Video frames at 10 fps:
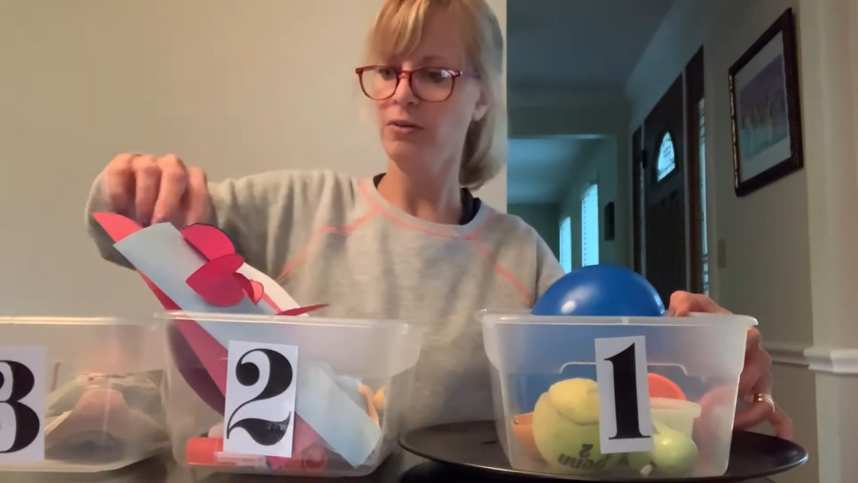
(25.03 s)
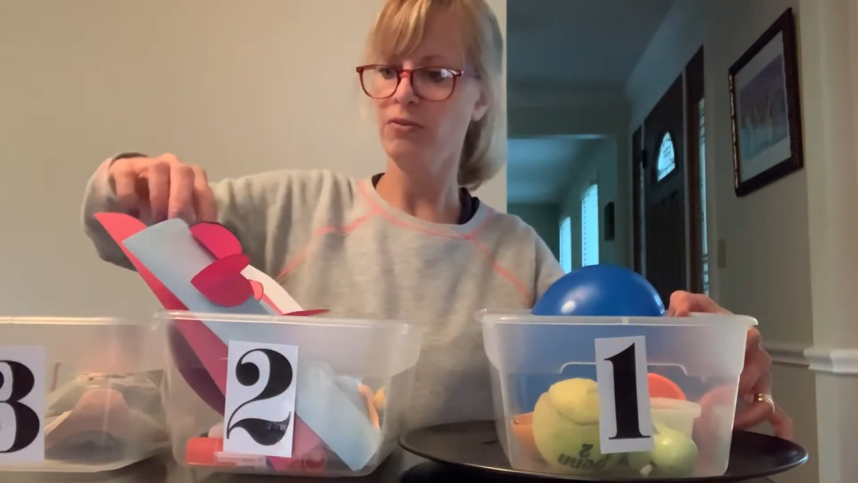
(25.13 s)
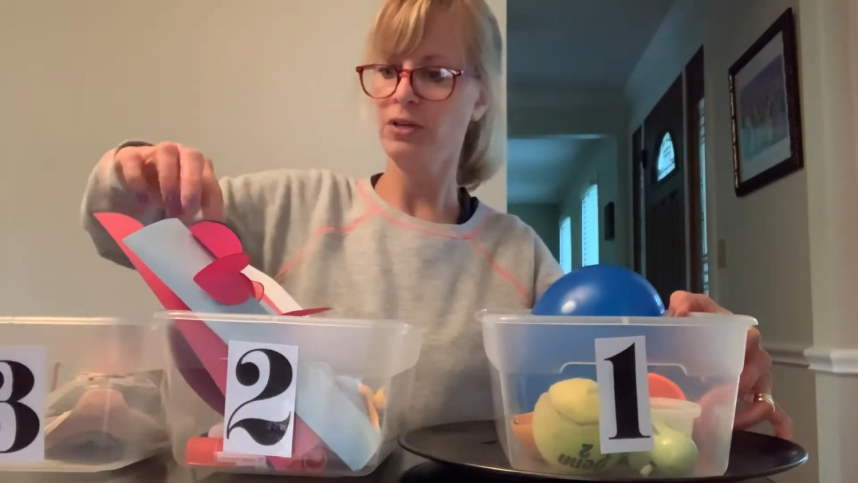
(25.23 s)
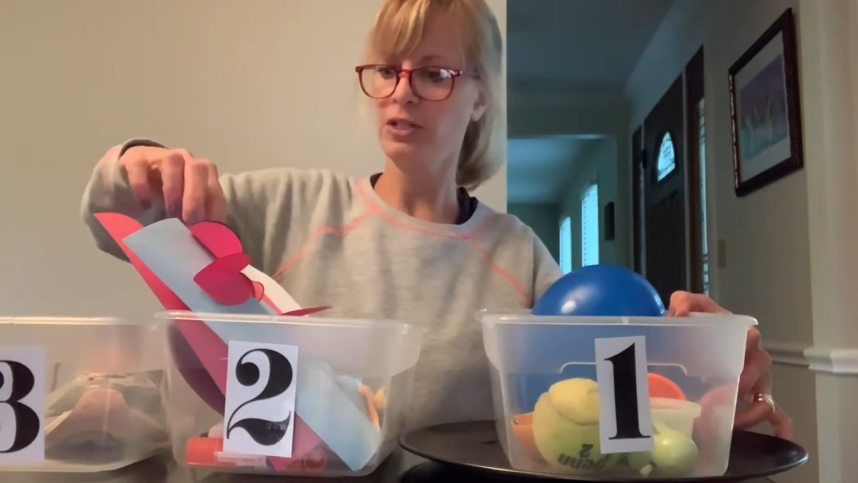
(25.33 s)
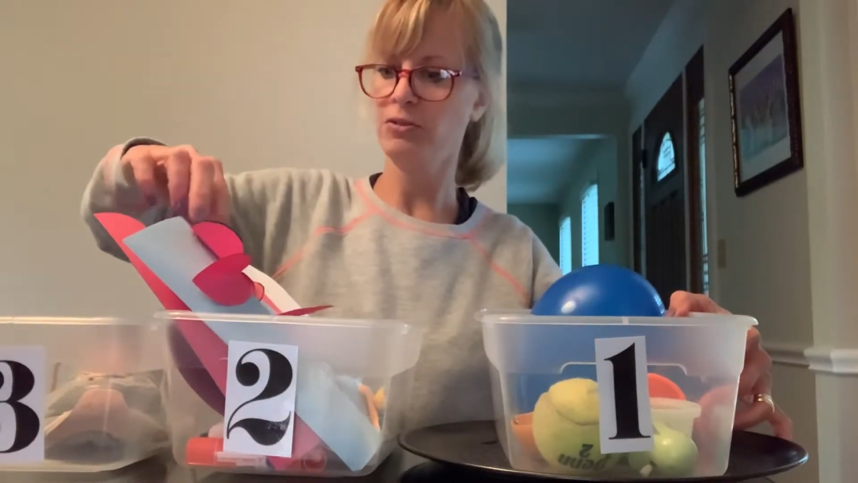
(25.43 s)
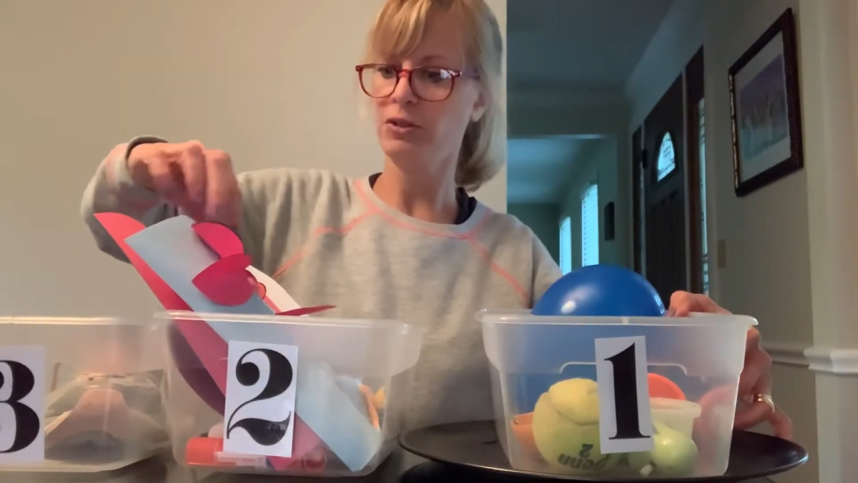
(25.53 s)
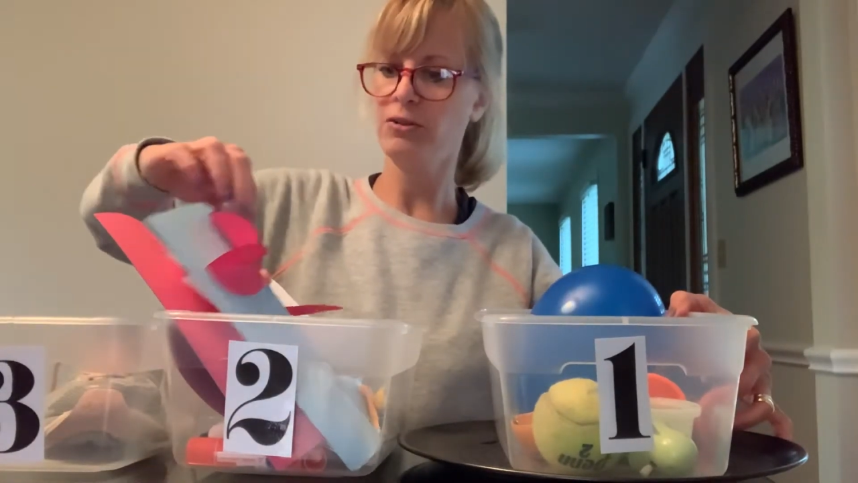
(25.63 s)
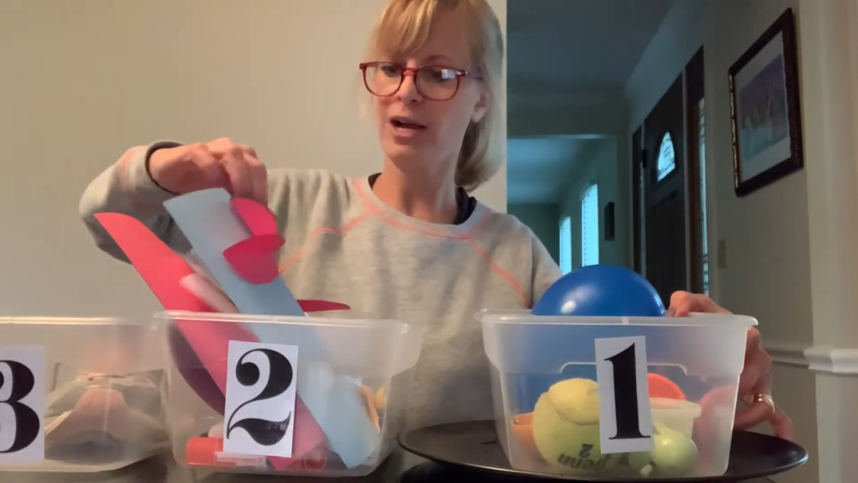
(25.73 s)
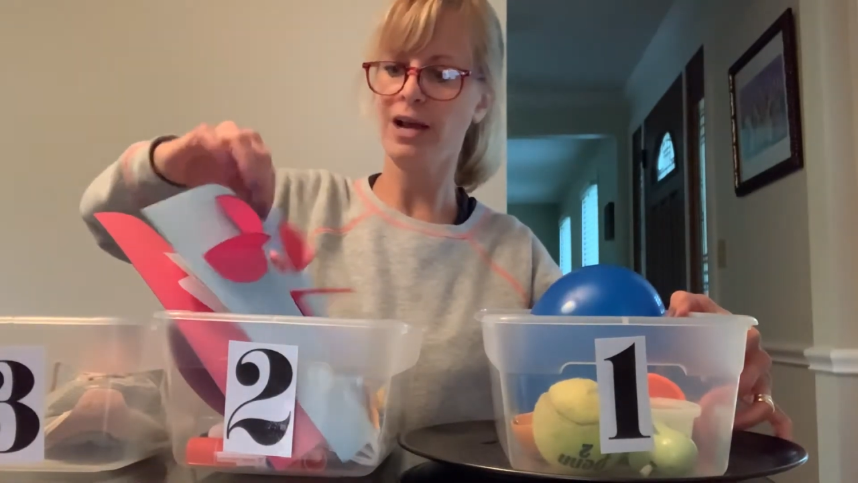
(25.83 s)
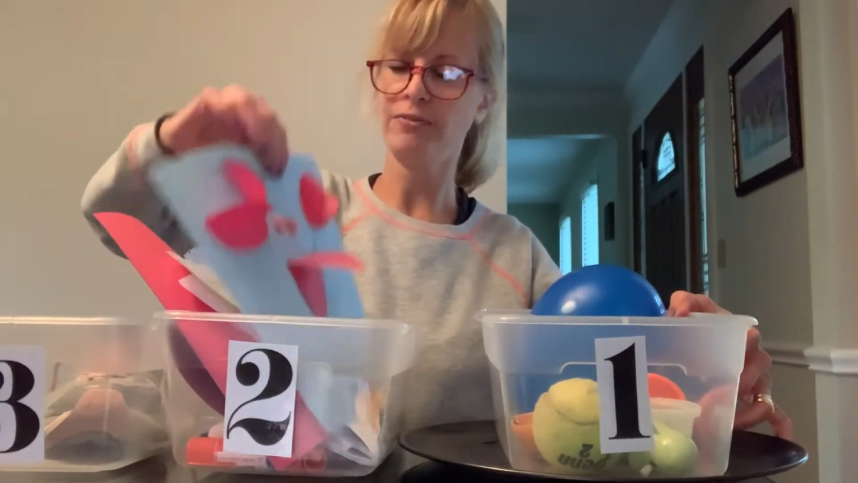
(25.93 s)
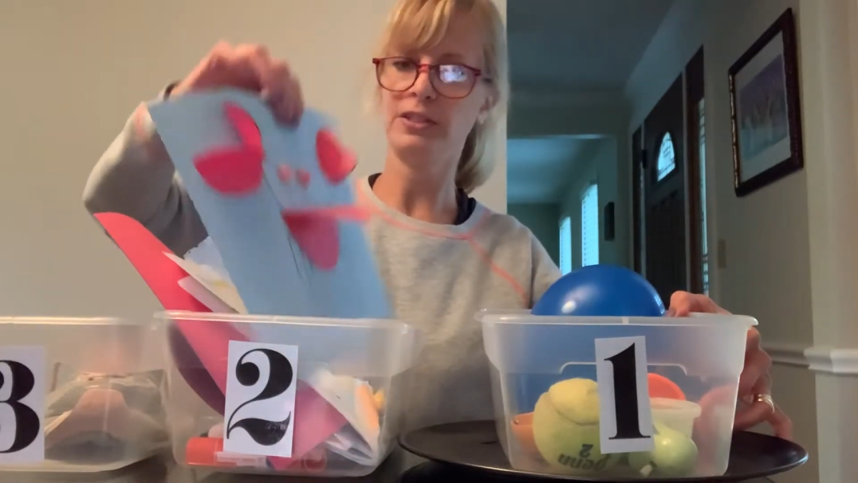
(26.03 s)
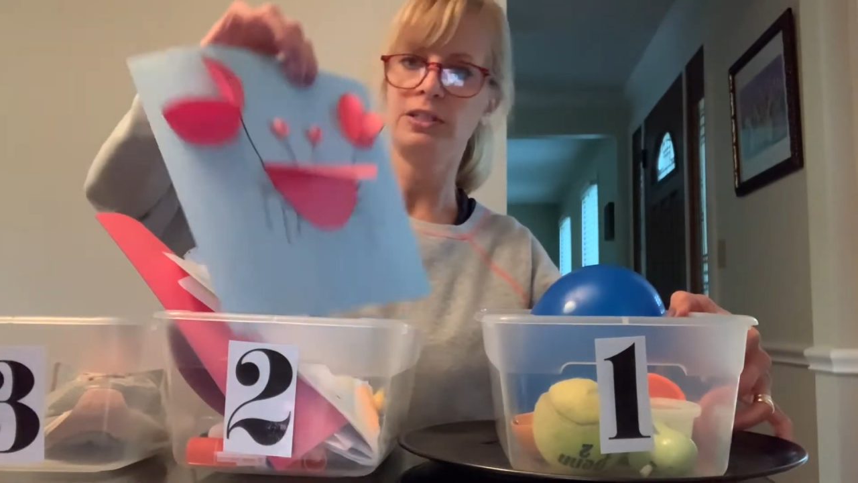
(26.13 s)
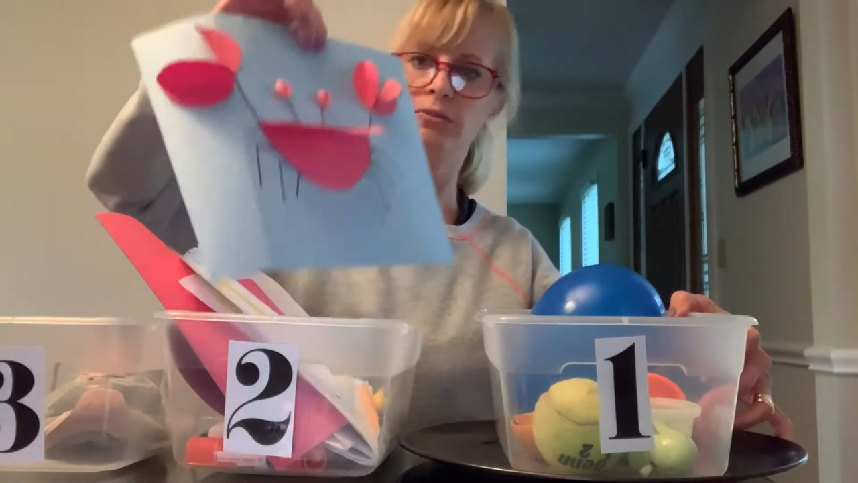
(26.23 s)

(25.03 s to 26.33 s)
We're going to do a craft this